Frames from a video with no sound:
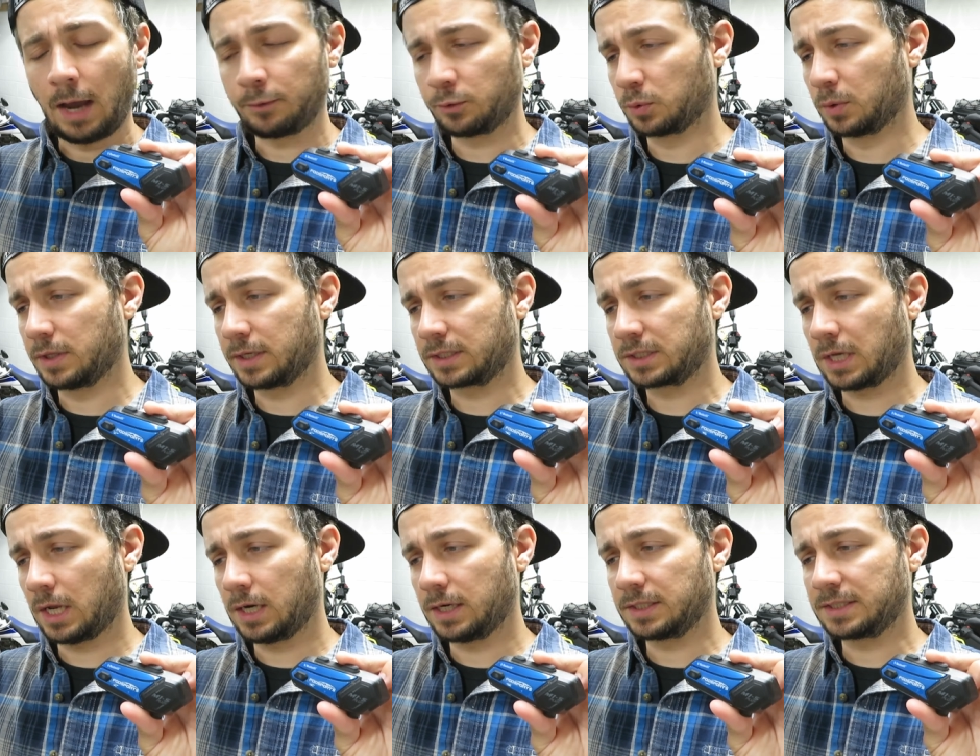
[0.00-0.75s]
I was really
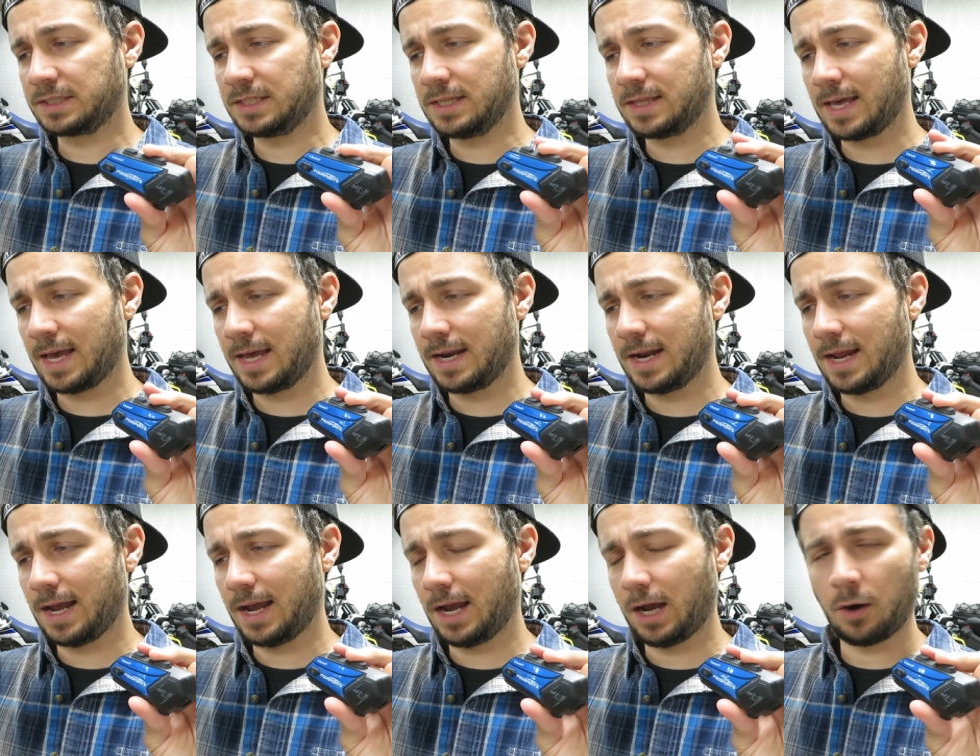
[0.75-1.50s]
excited to see
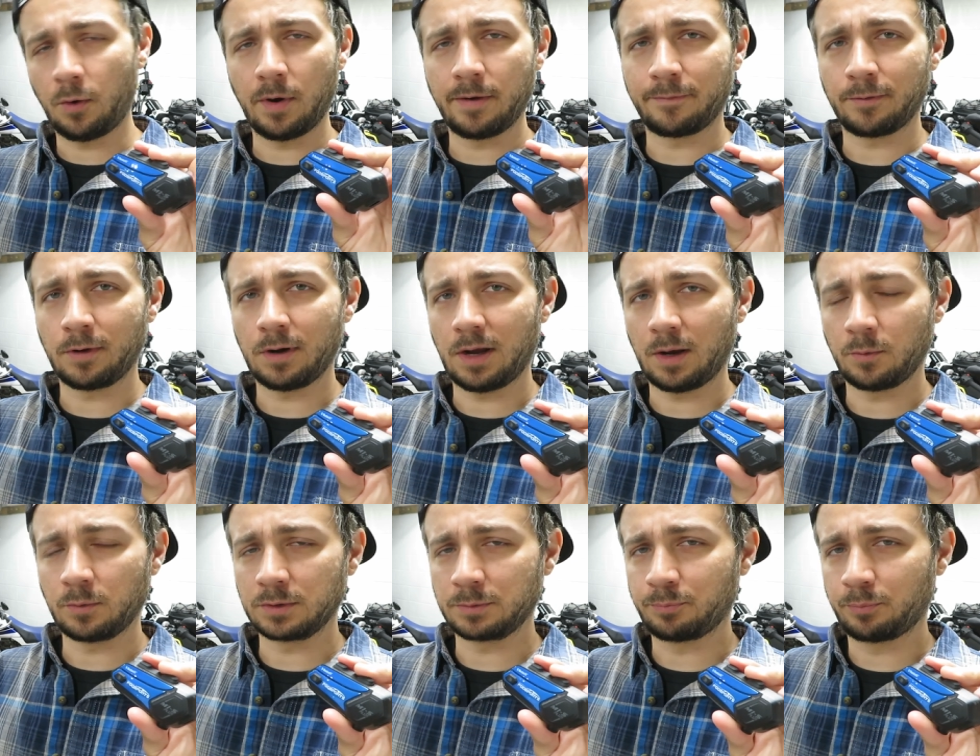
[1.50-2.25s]
that. However,
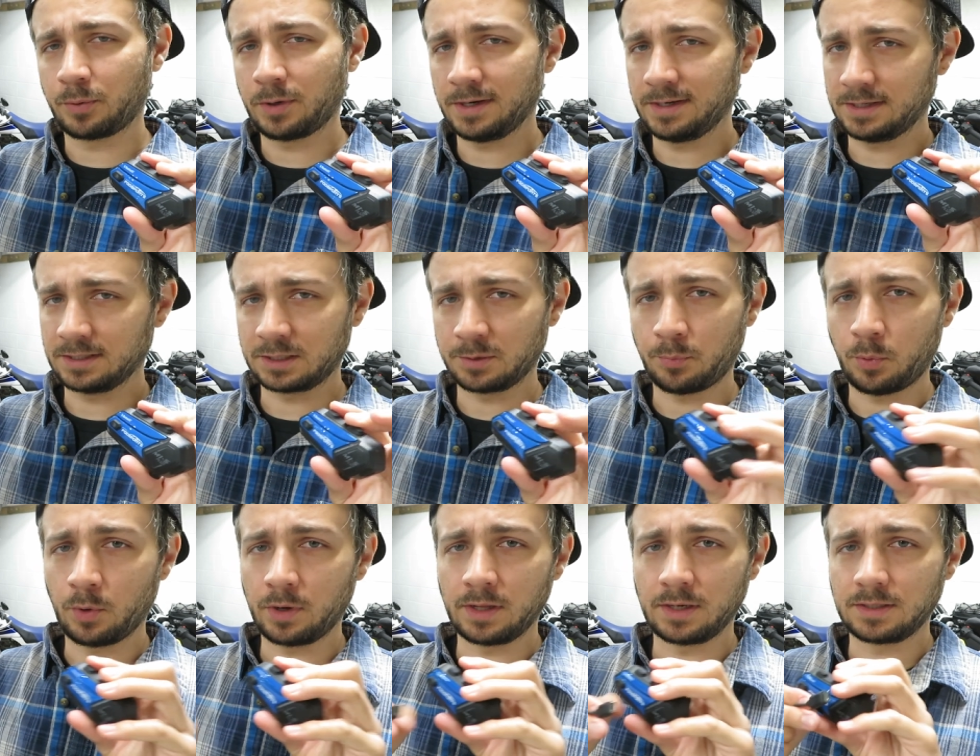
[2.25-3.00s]
I was pretty
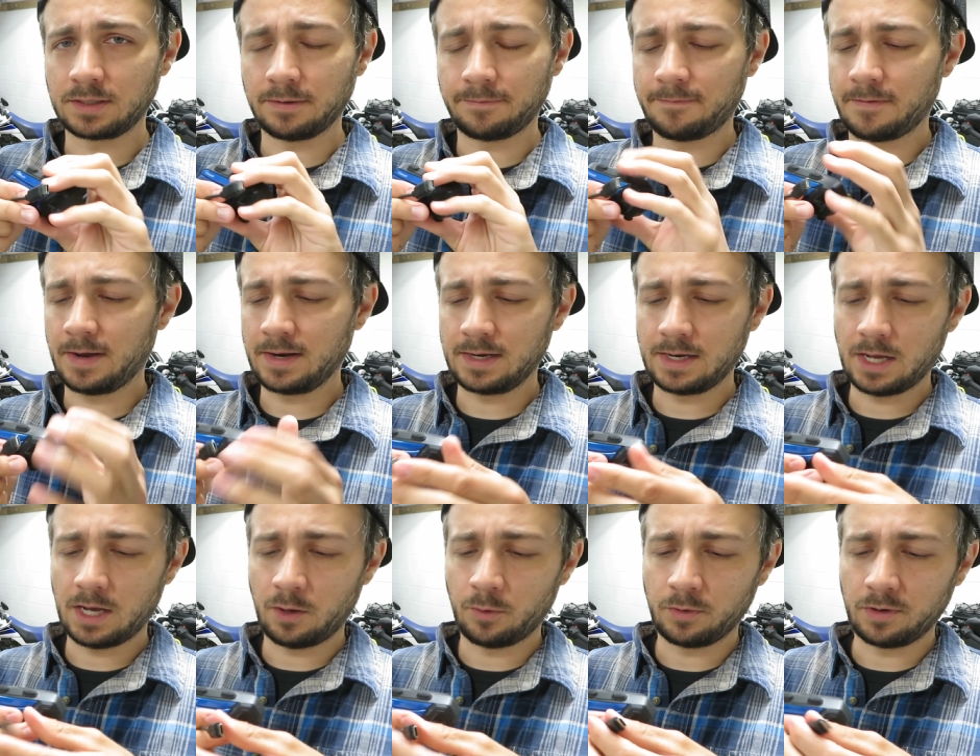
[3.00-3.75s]
disappointed to
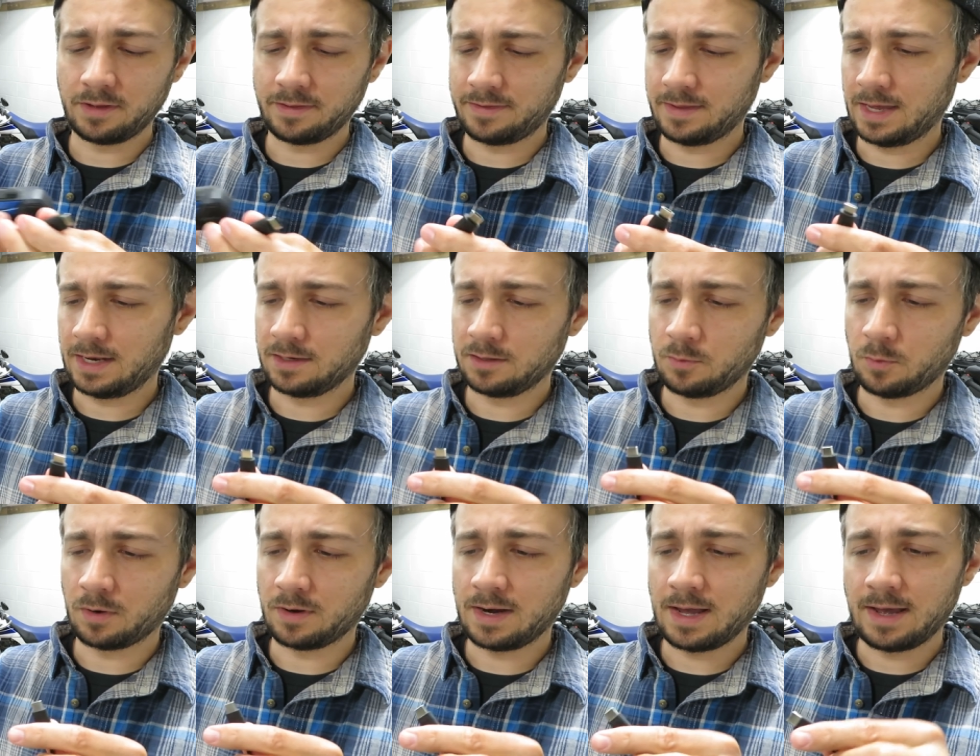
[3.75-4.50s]
find out that
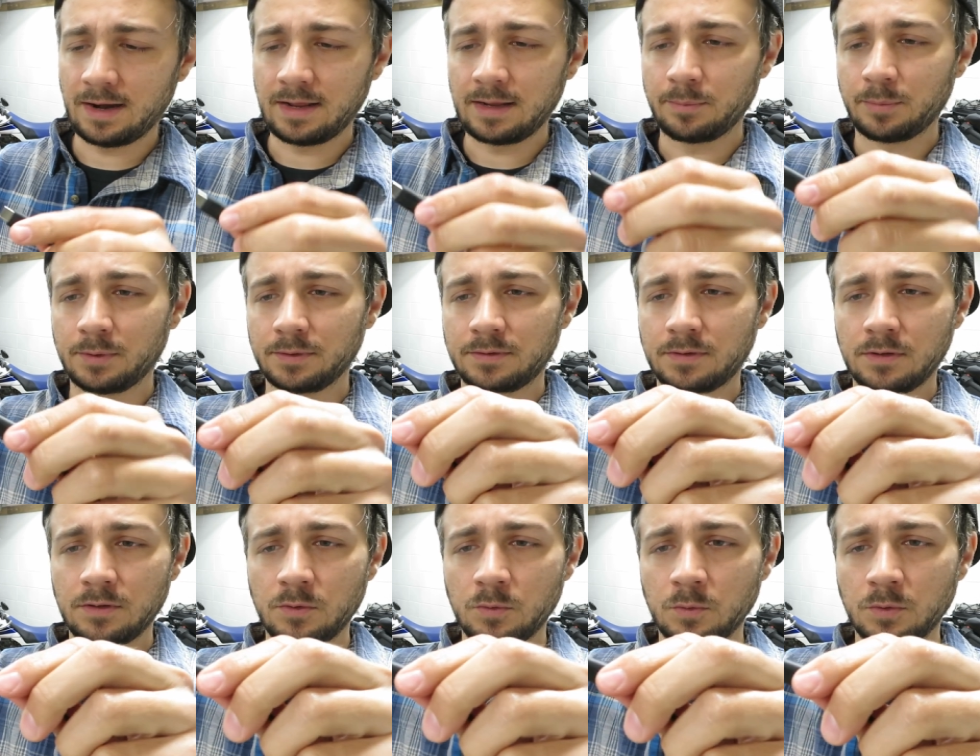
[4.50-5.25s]
you are not able
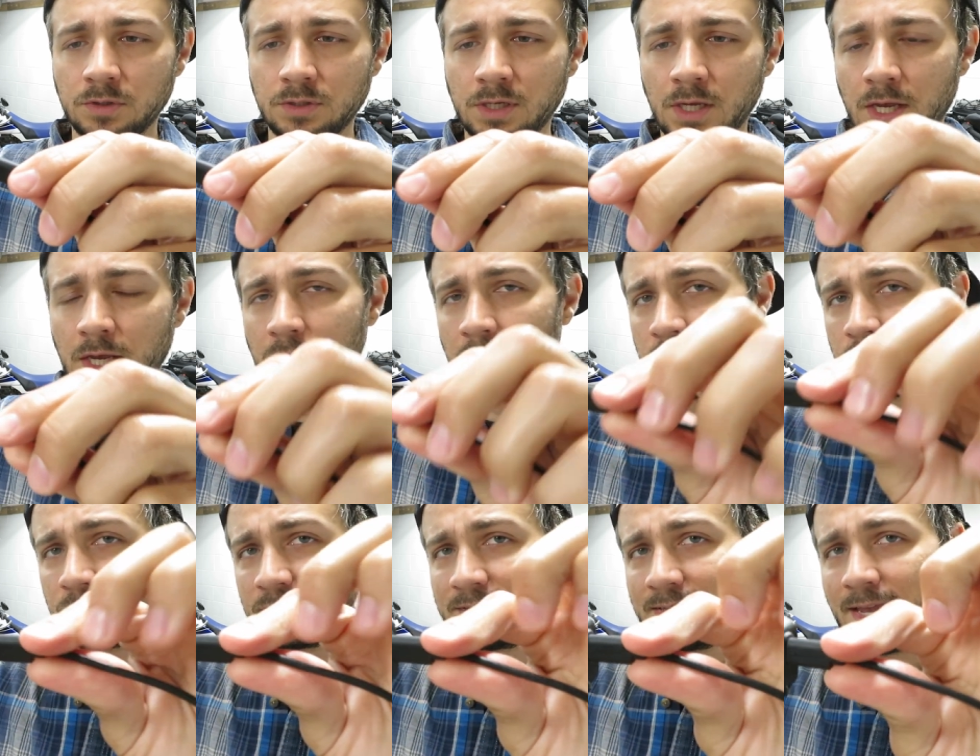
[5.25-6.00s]
to use
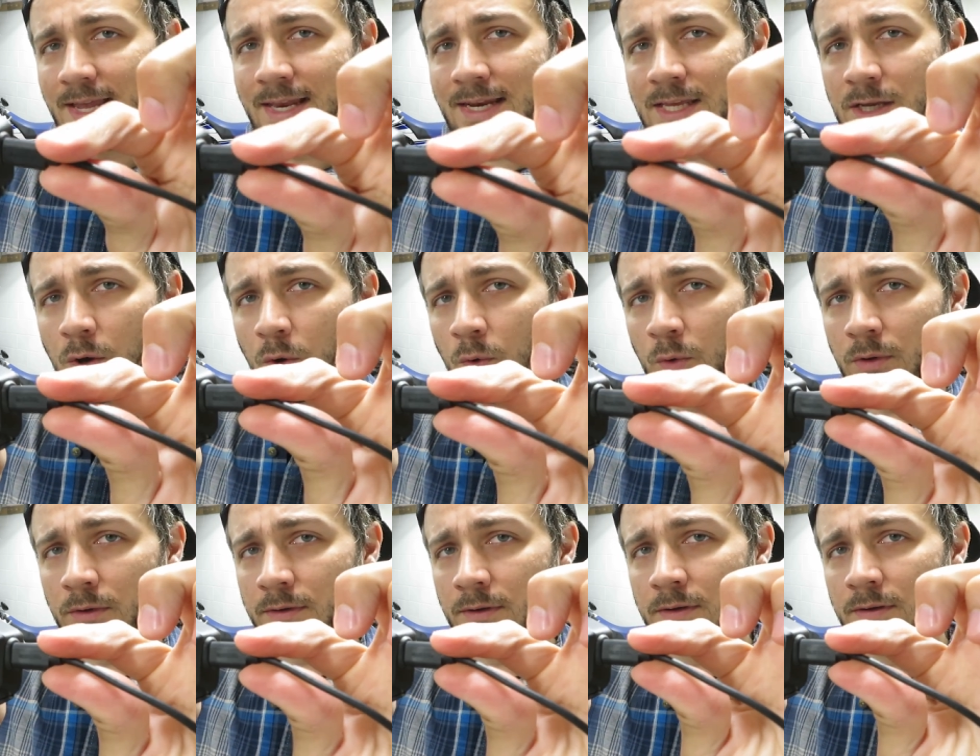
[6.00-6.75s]
just any
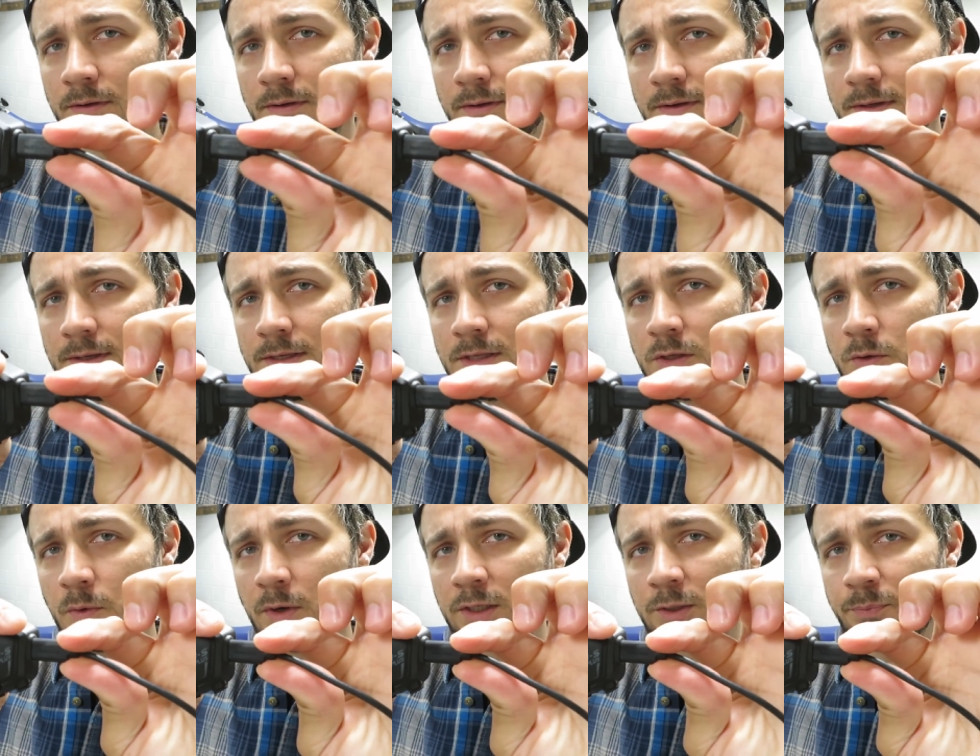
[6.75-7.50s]
old
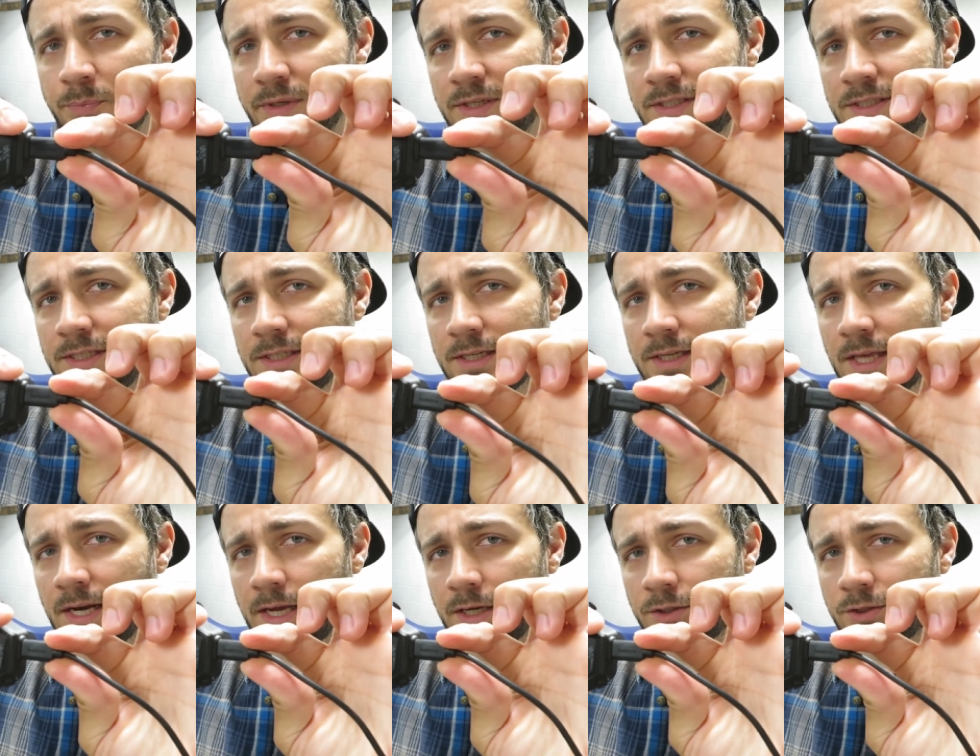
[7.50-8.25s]
U S B
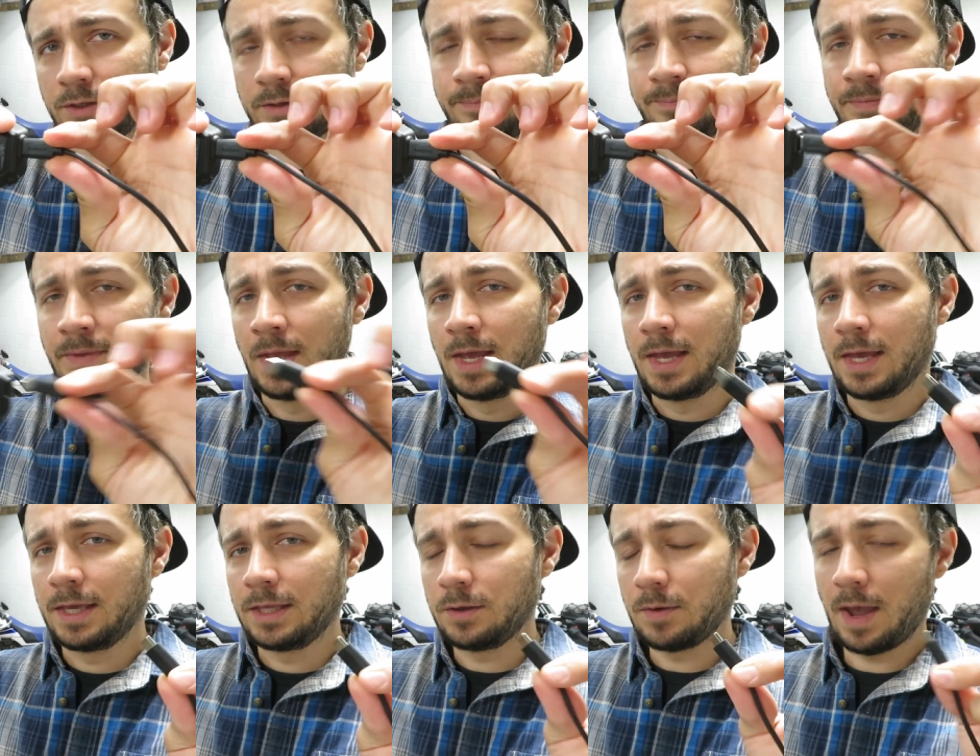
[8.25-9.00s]
C connection.
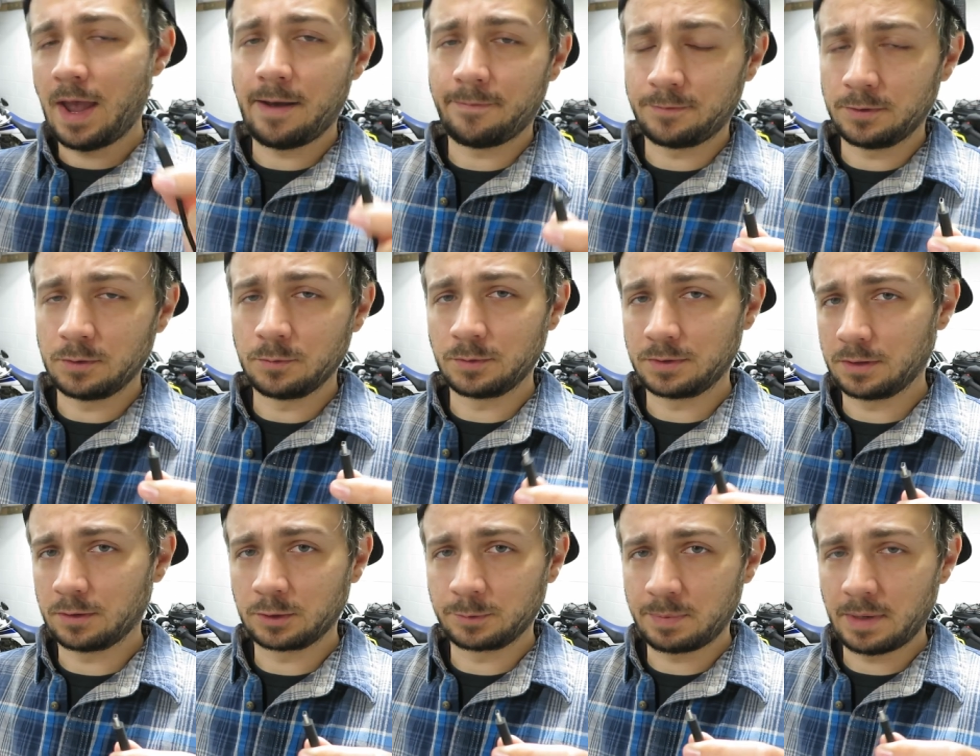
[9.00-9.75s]
You have to
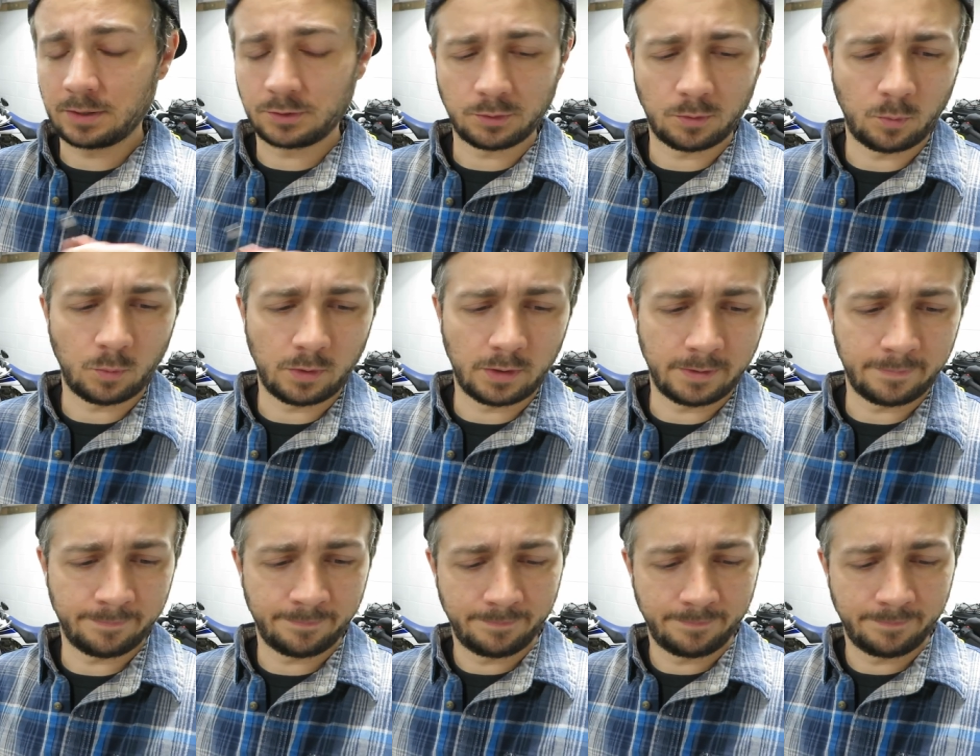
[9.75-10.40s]
use their special one.